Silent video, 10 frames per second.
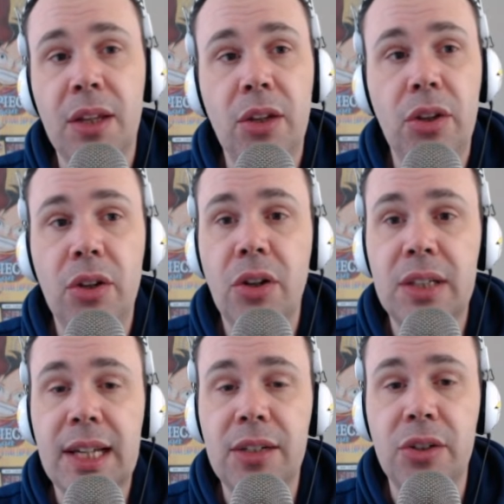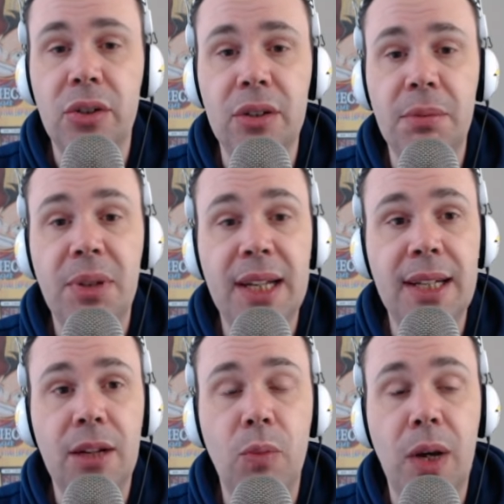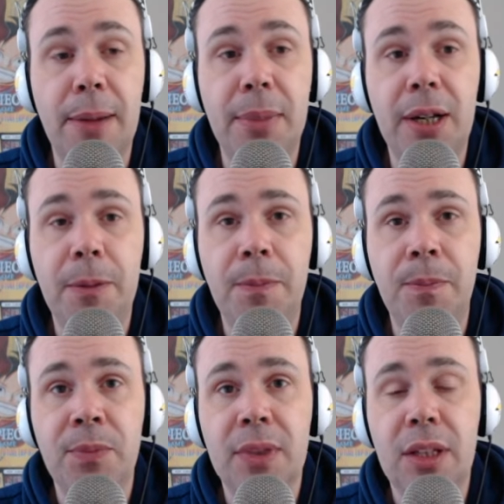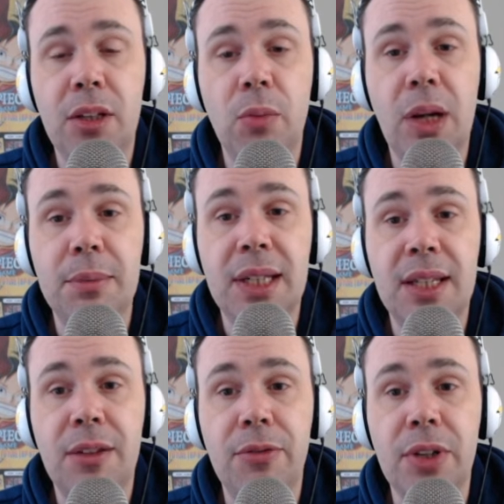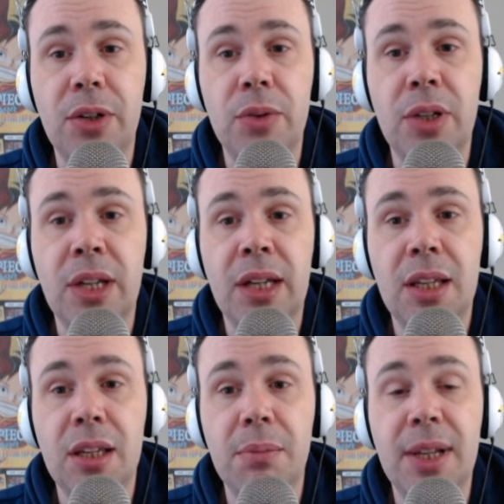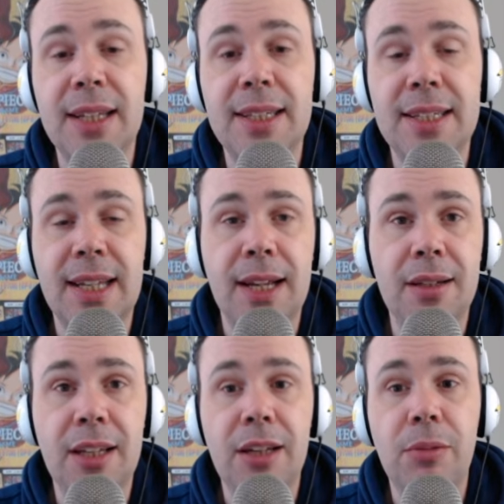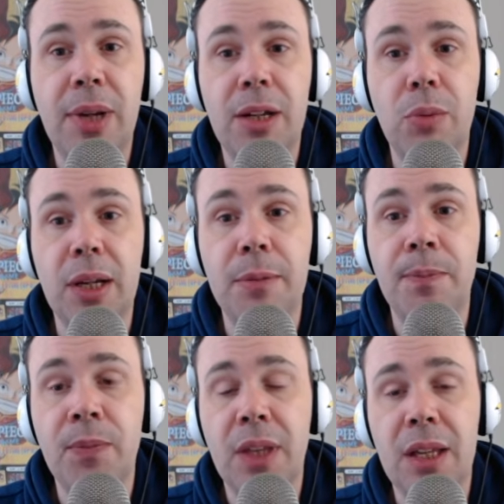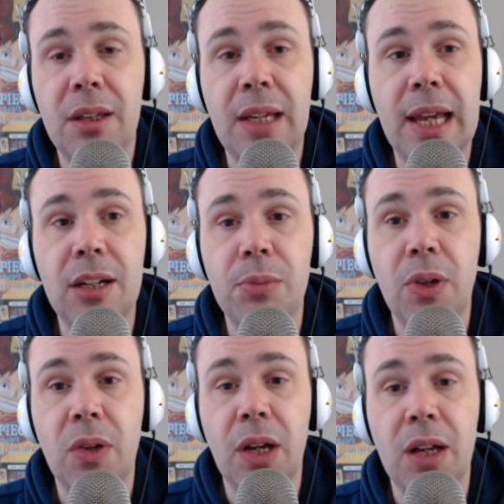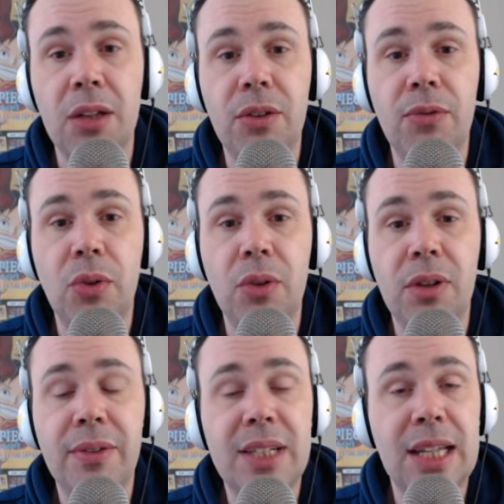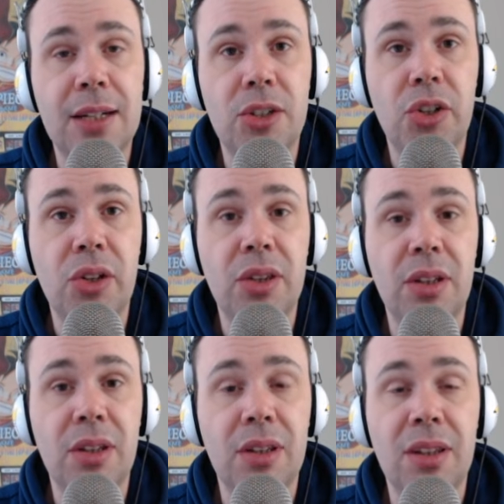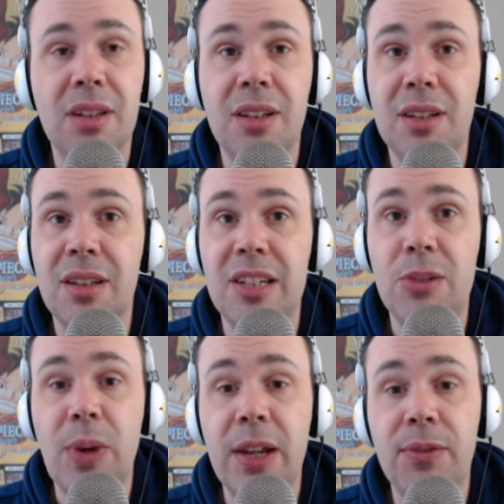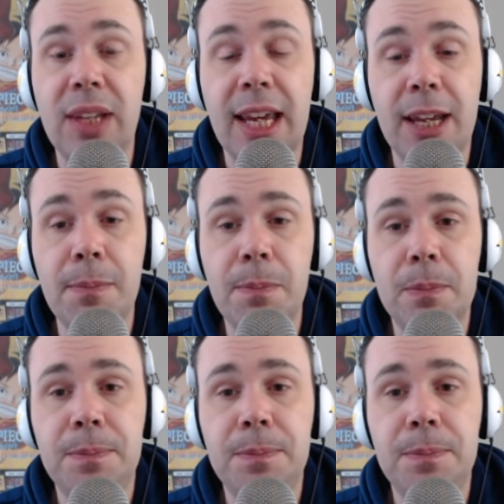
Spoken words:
You got 10 on, you play down a wiper, you wipe down their field, you play this down, you heal back 1, you gain a blocker, you've all of a sudden turned the sway of the game,